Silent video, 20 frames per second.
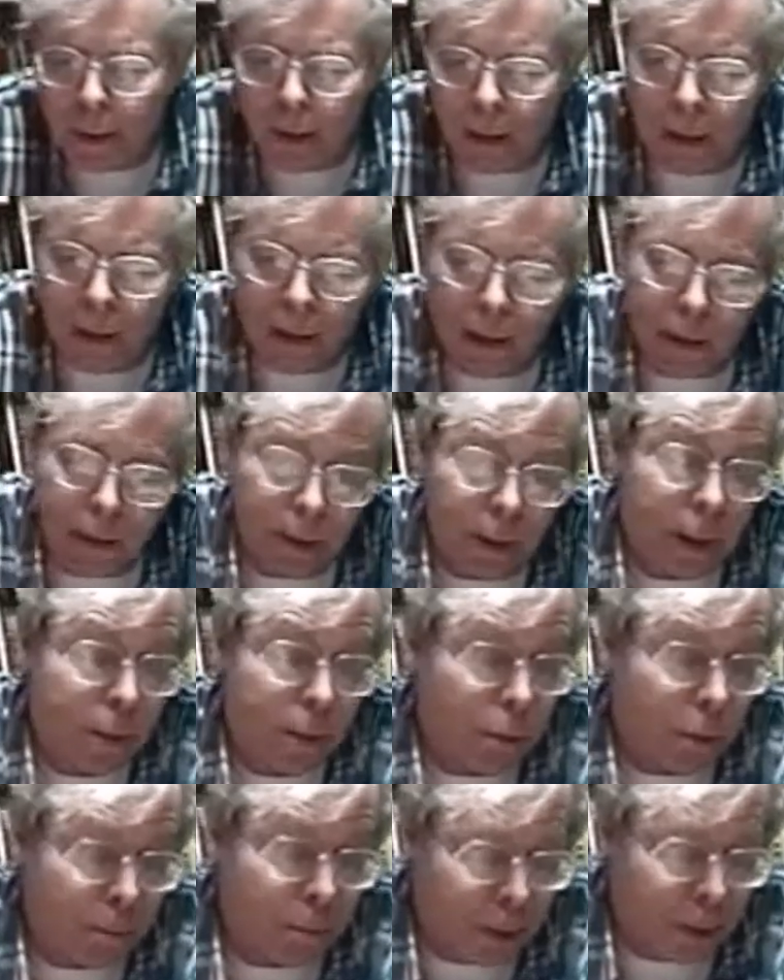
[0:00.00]
That's
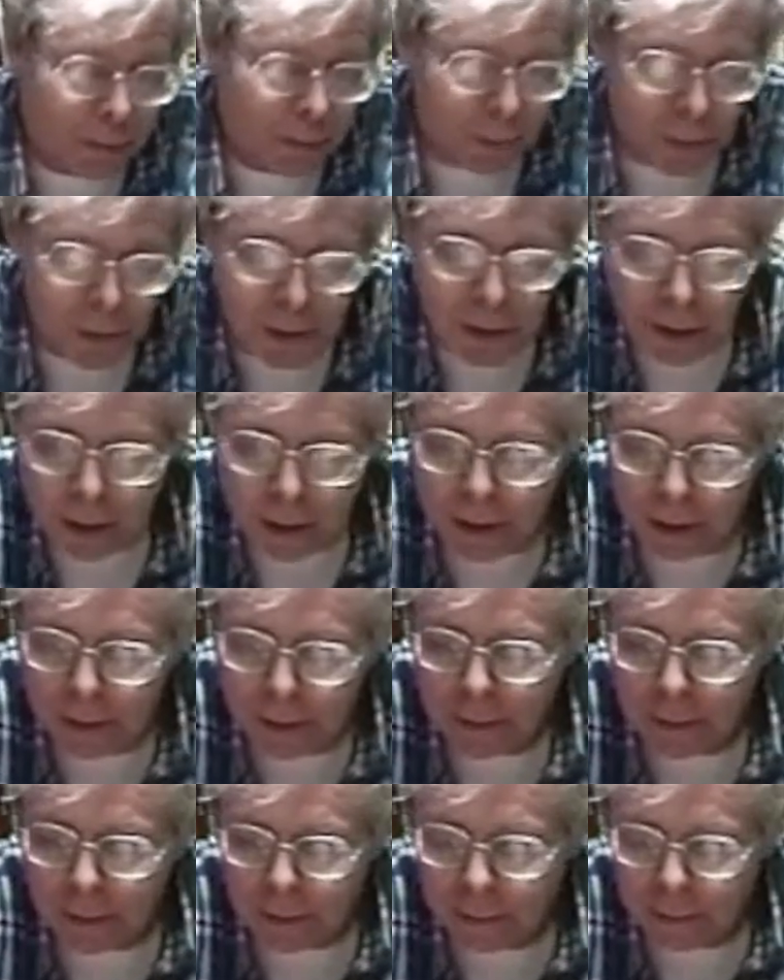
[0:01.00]
what people say
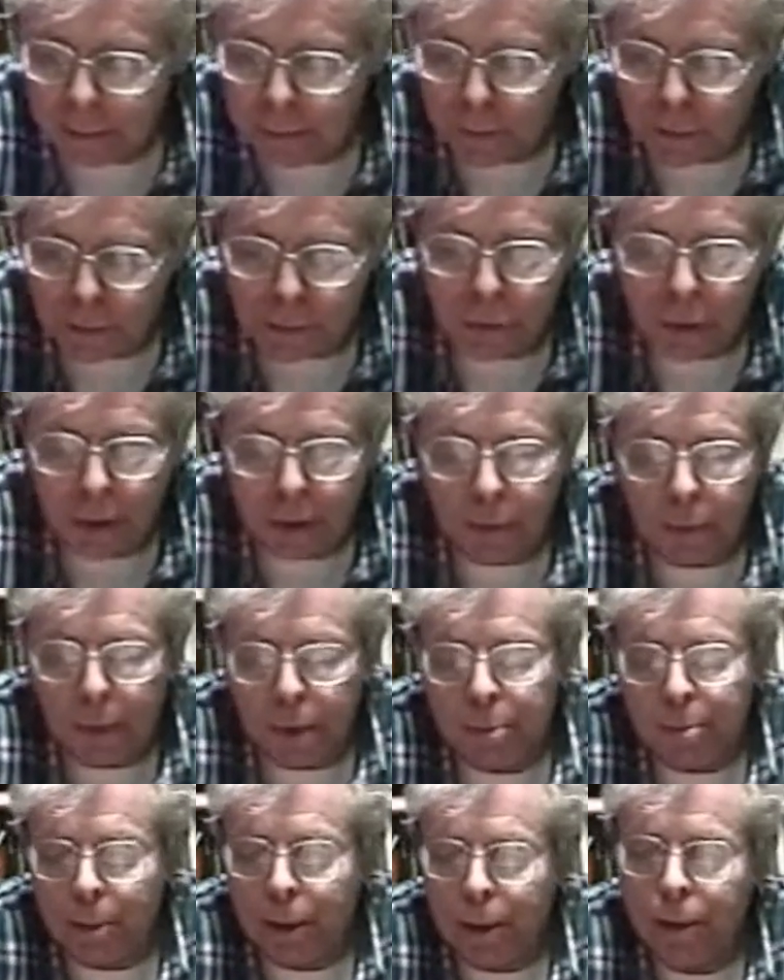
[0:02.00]
to try to
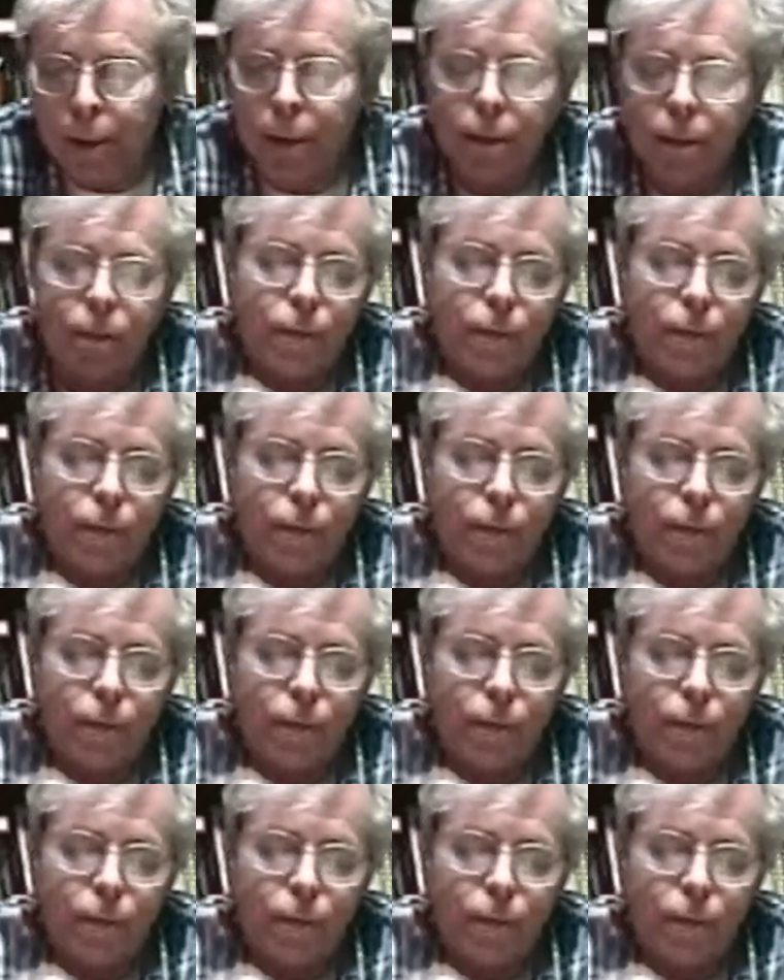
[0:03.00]
explain this